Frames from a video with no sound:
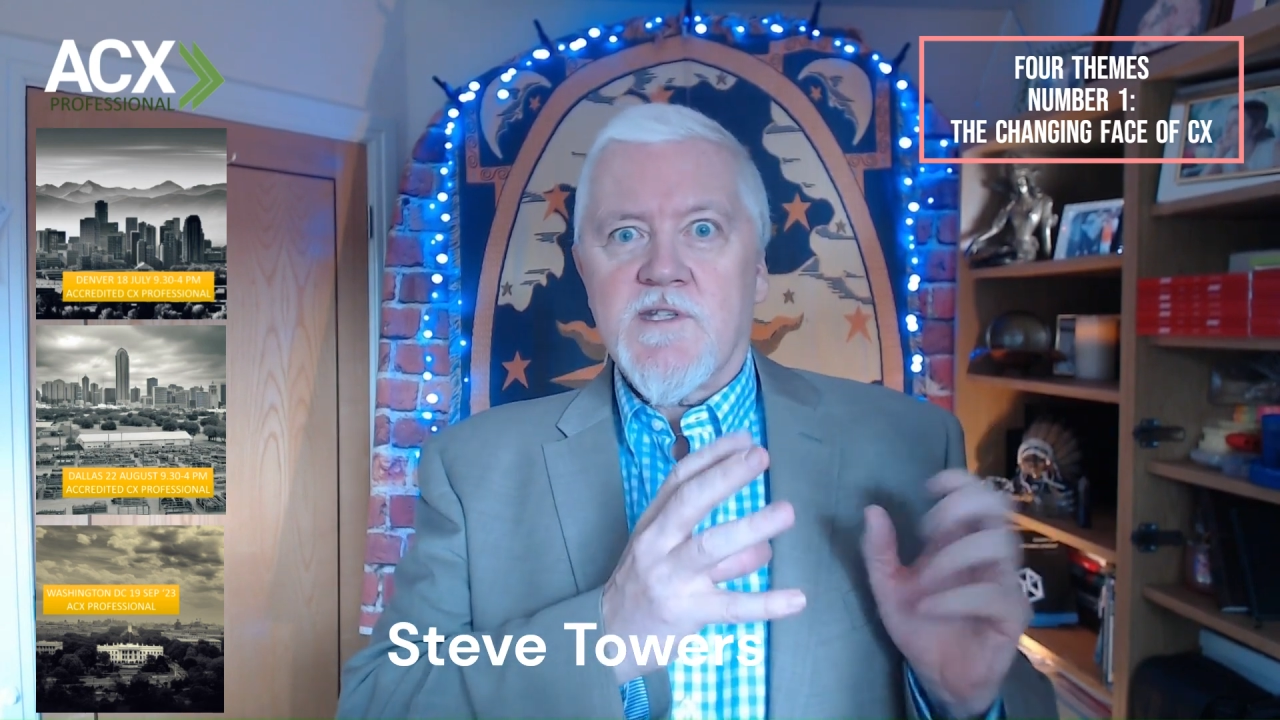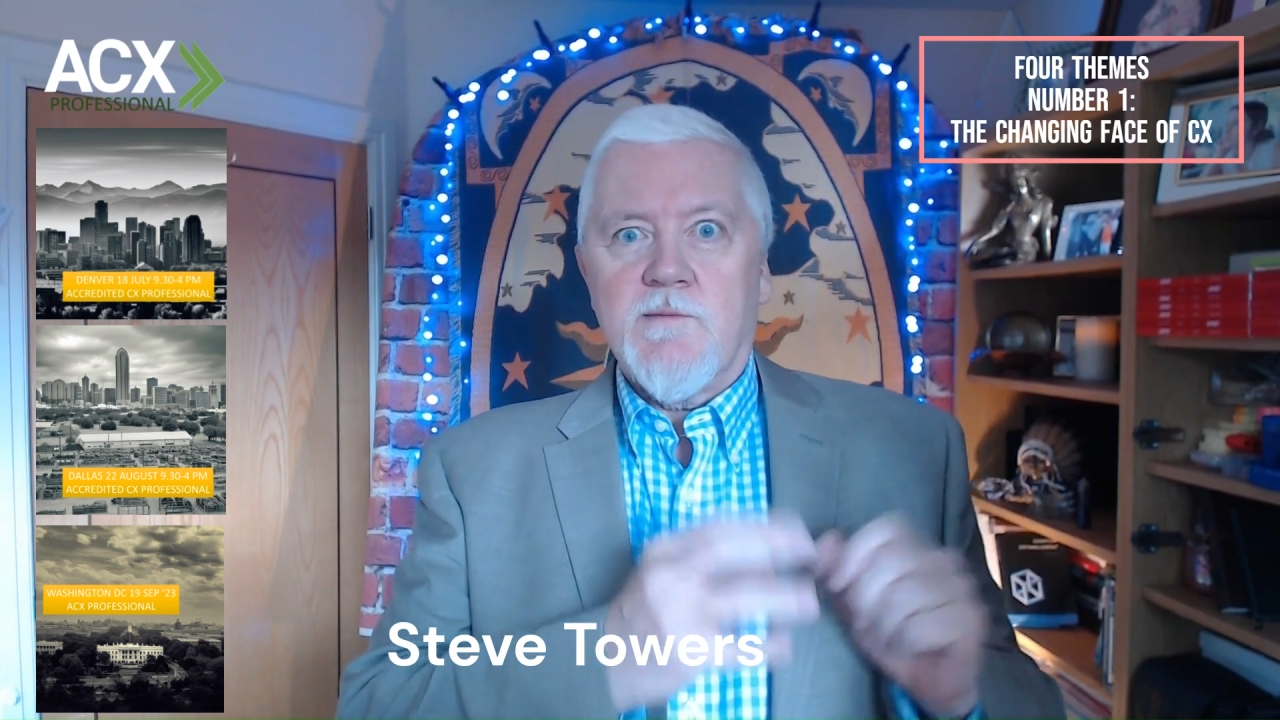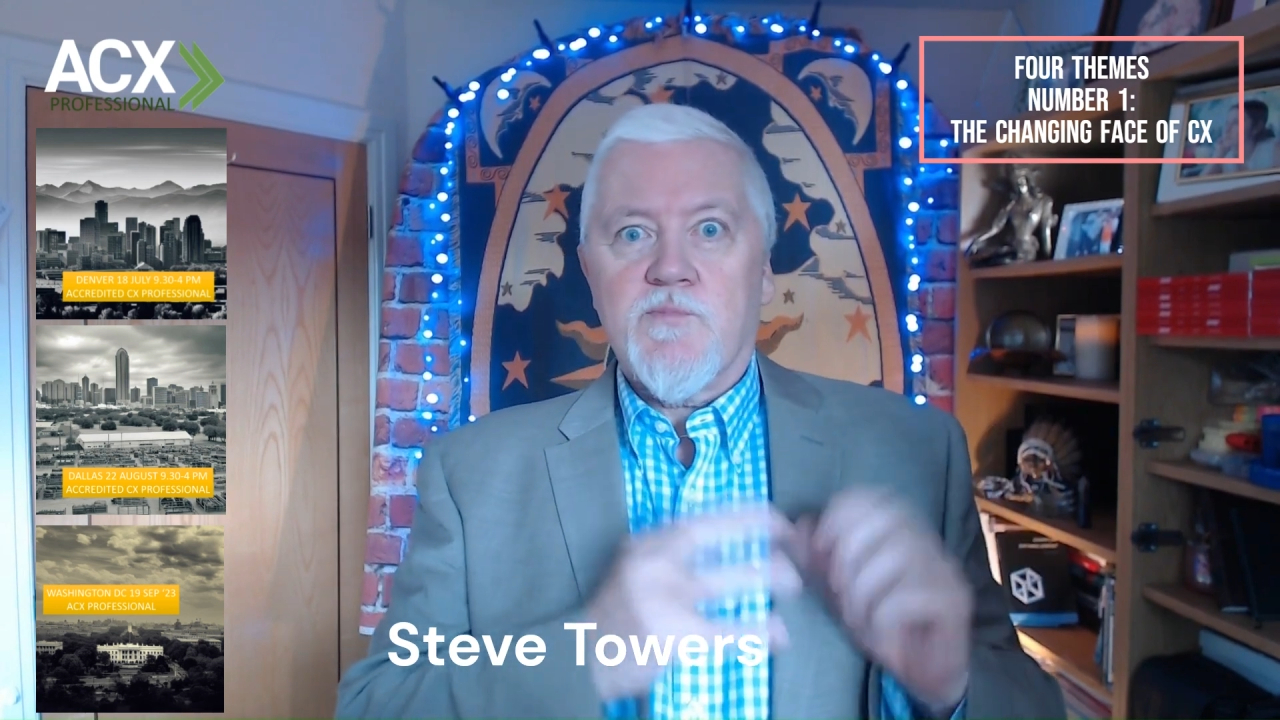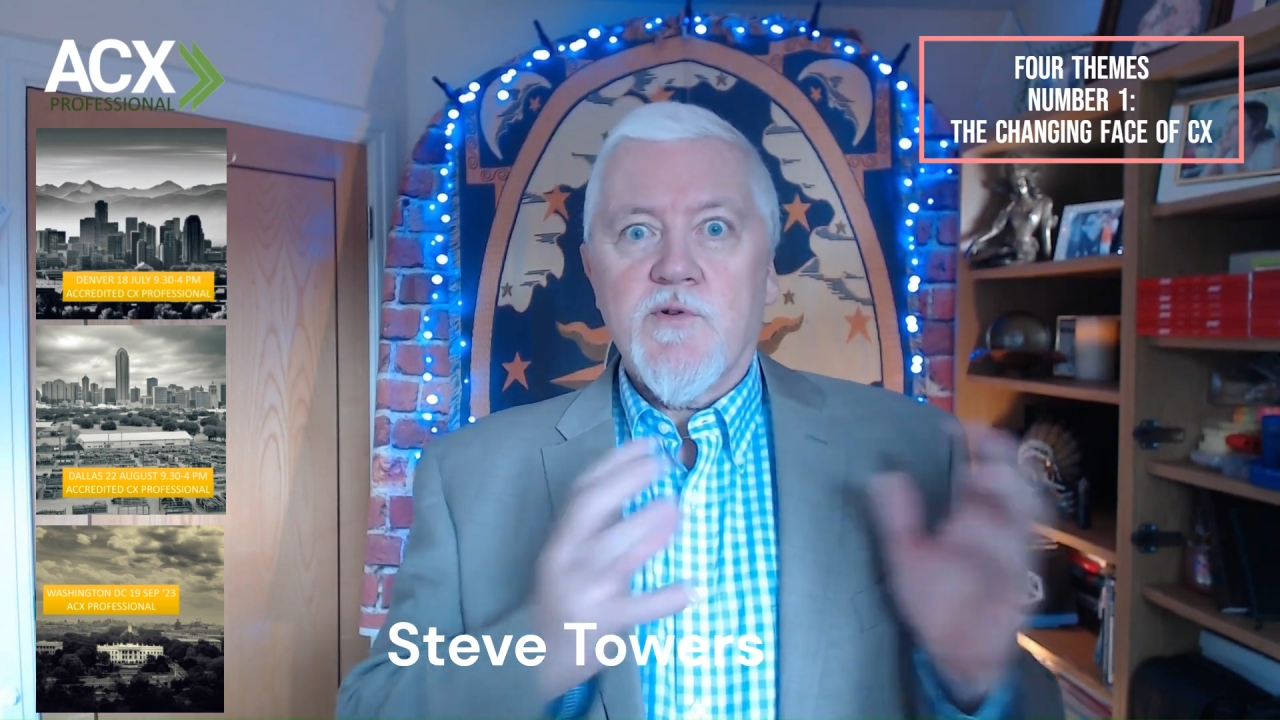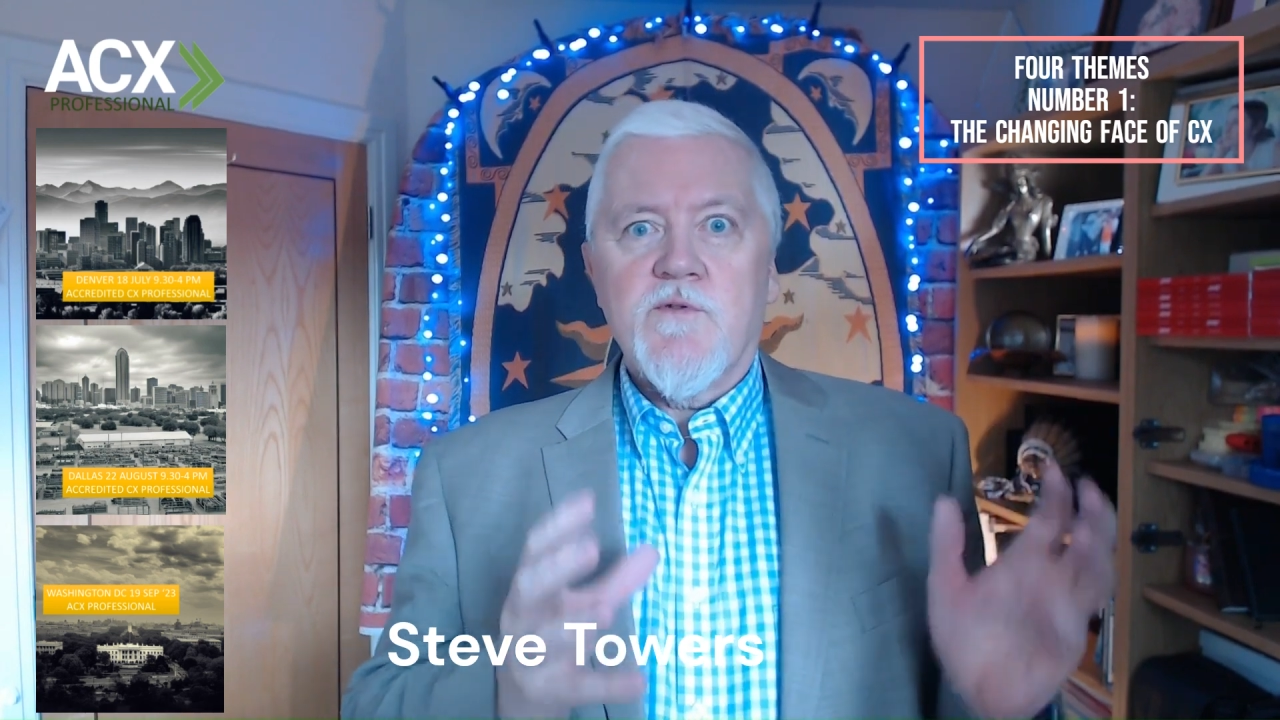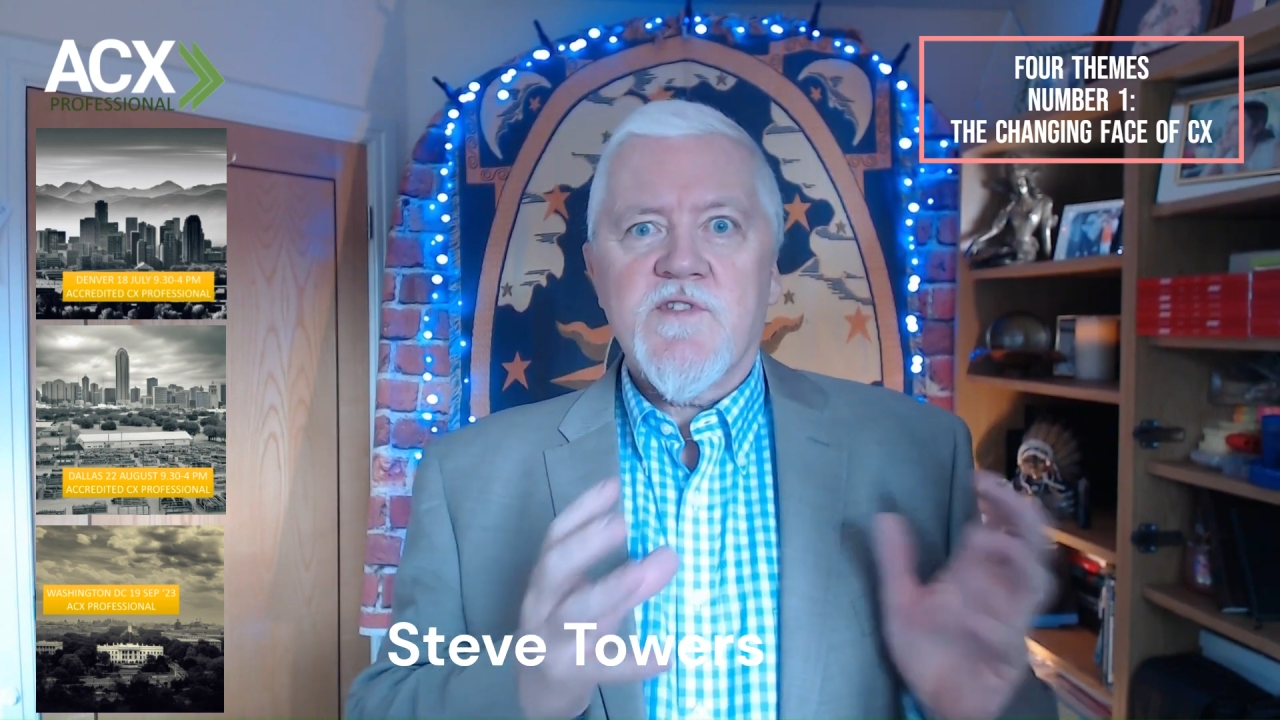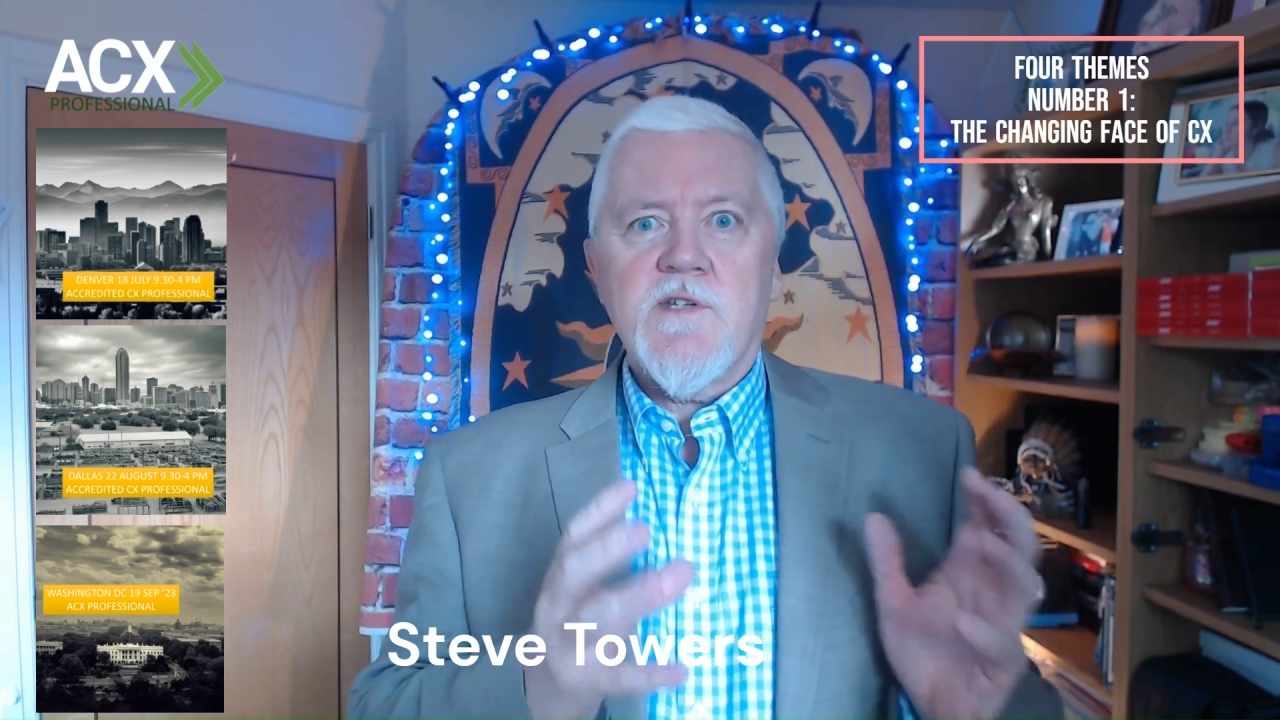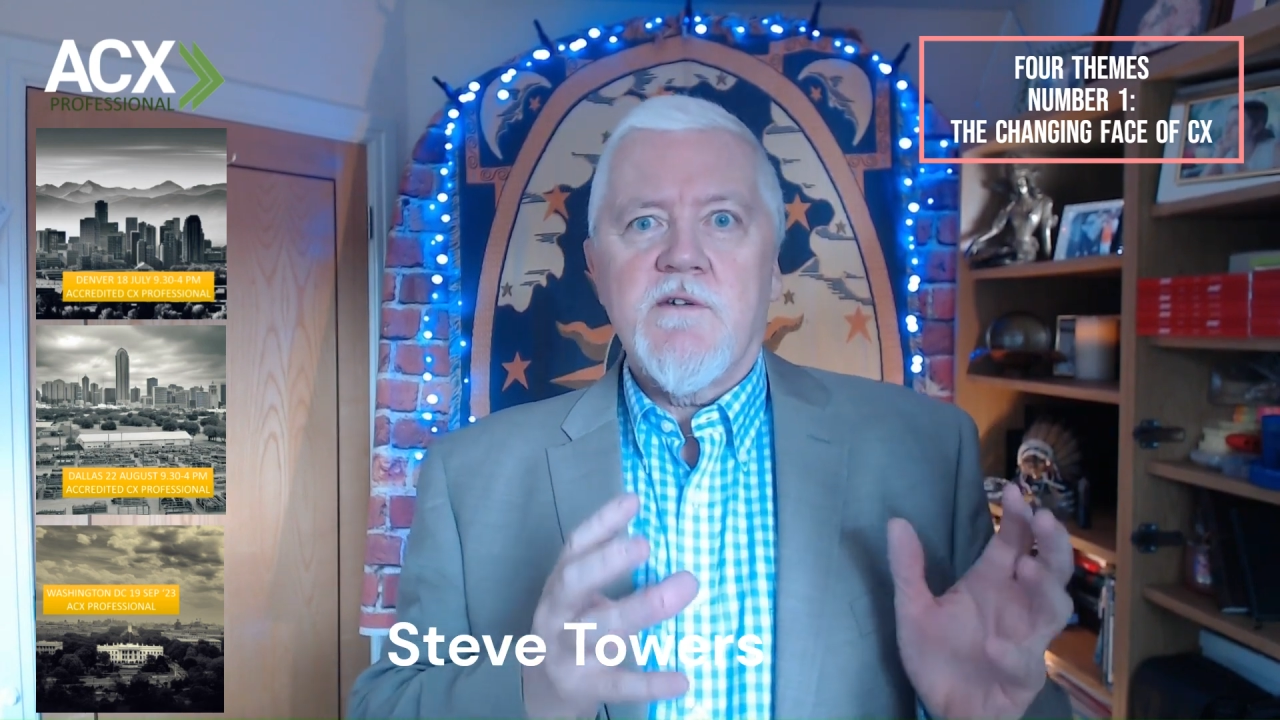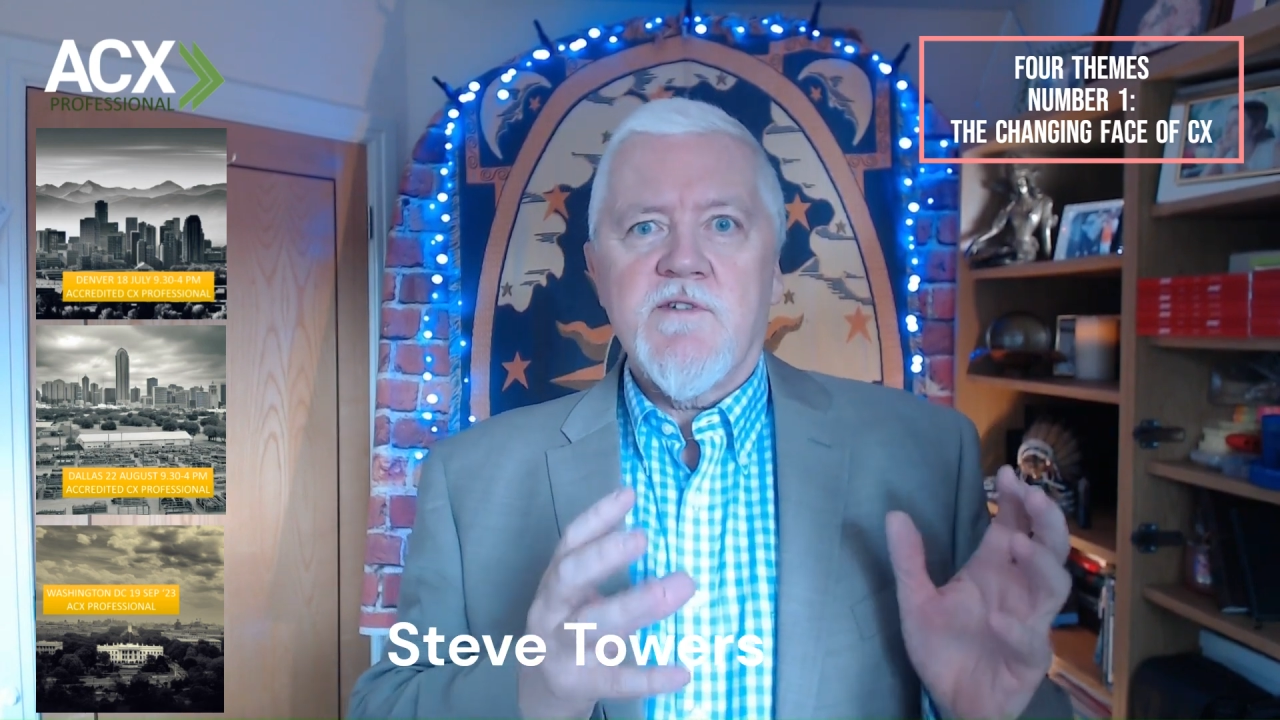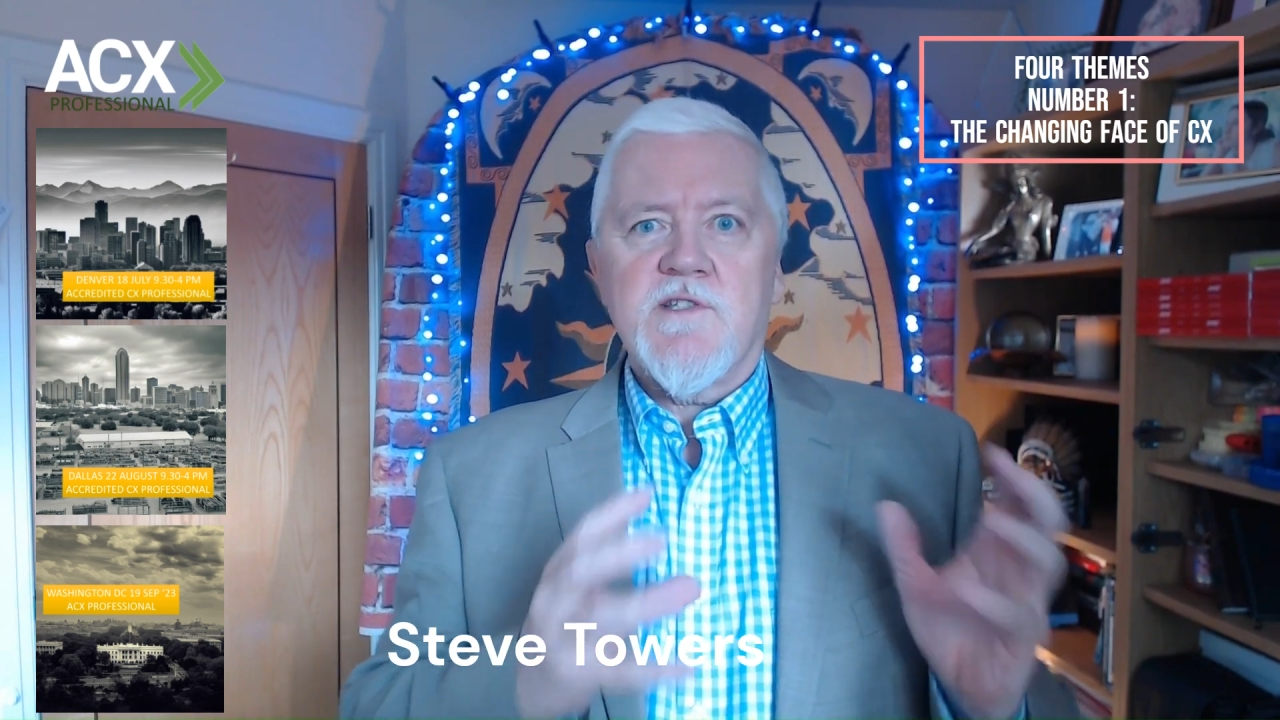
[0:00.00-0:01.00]
improve
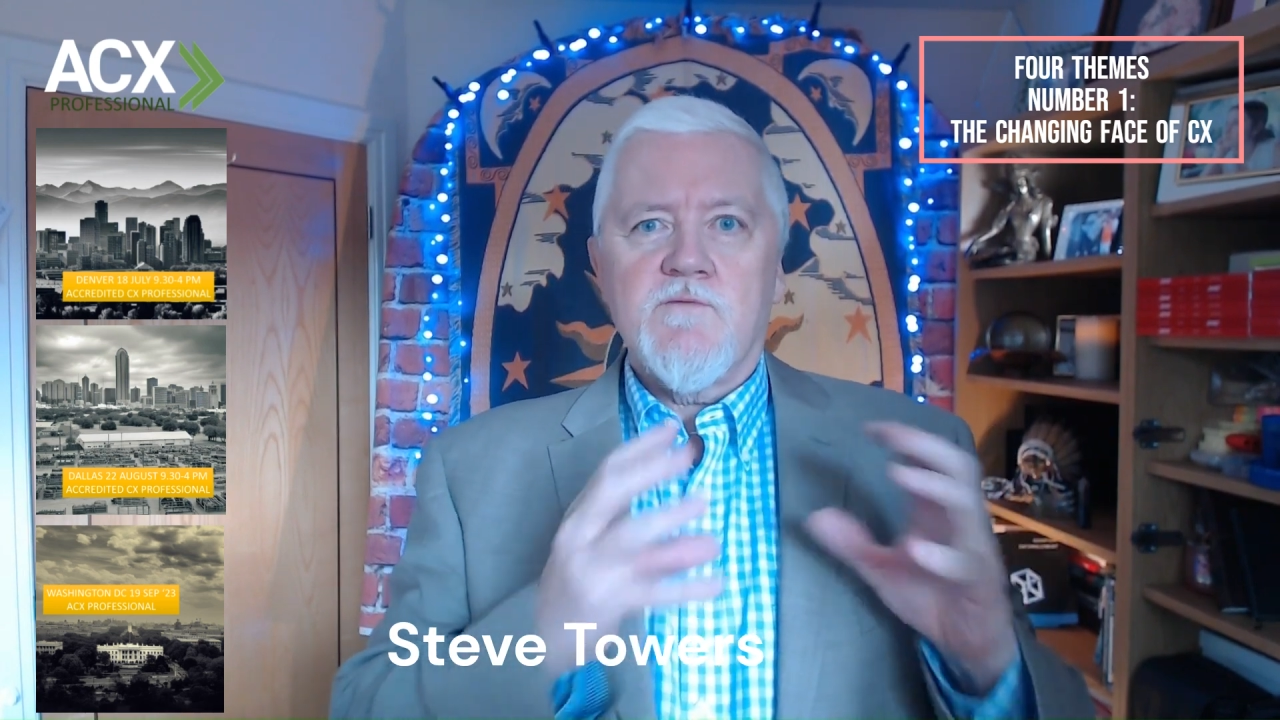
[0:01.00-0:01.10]
service,